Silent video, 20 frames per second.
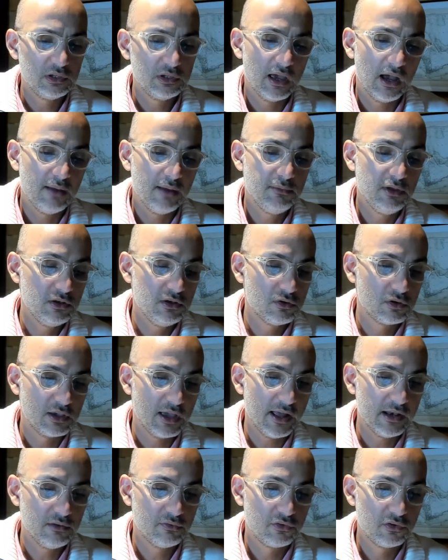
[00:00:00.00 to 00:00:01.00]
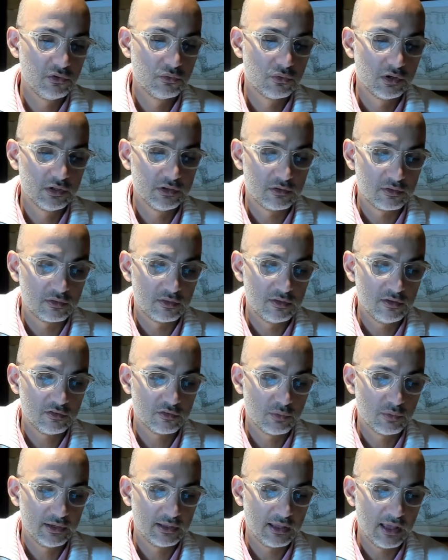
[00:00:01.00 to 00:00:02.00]
I mean, you can, if you want, this
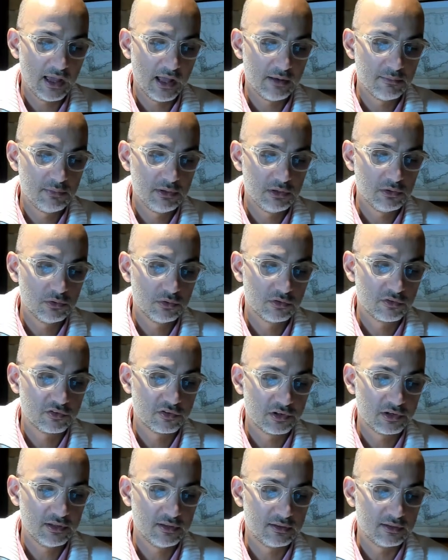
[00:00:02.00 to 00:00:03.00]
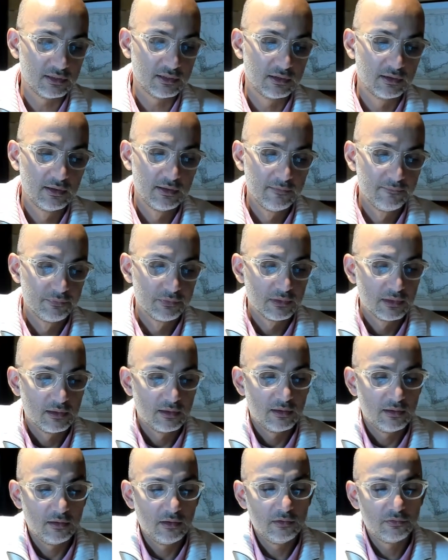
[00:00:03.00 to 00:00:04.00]
one can be also written
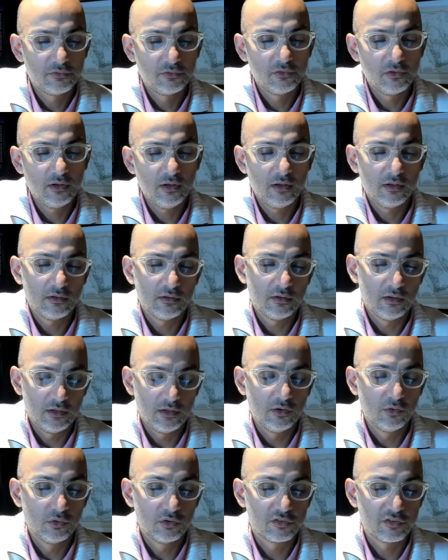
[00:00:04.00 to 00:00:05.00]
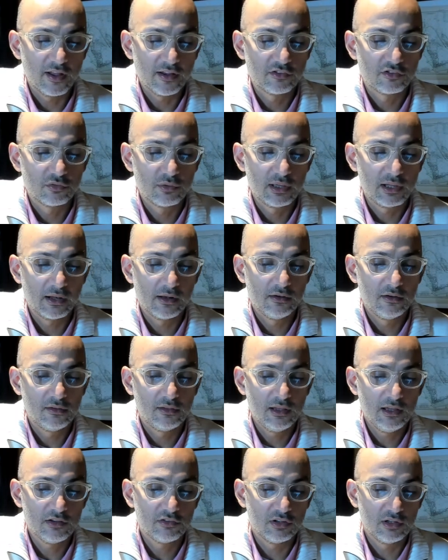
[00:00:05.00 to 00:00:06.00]
if in also actuarial
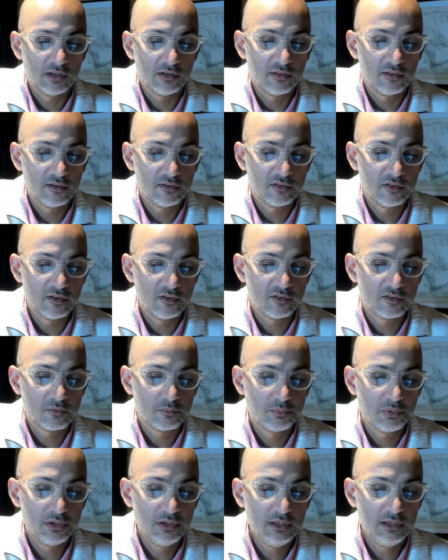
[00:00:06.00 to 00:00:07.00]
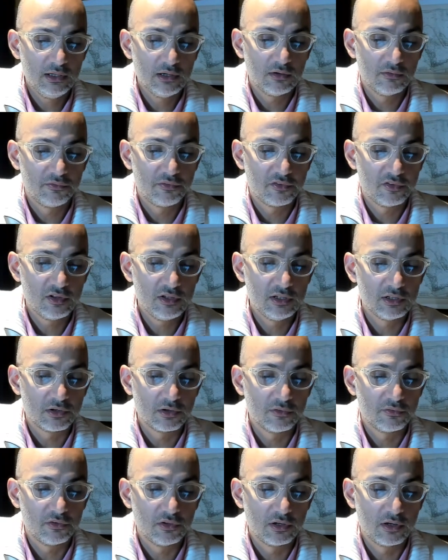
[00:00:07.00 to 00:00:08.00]
notation. This is p of 0,
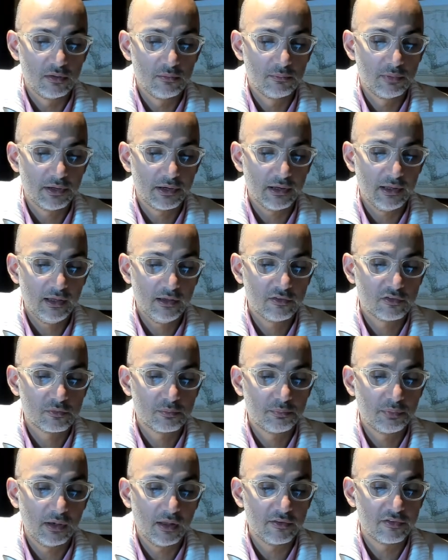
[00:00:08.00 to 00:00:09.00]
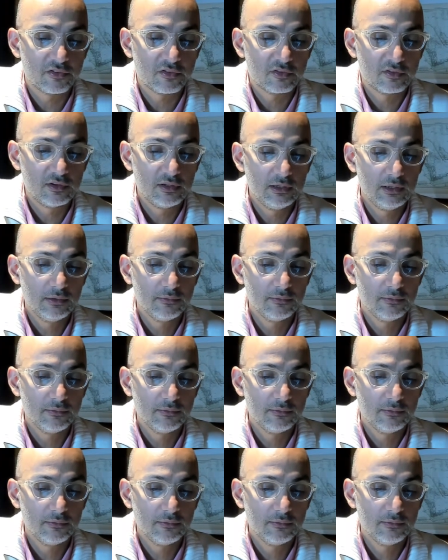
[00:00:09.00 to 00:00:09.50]
if you remember, x plus t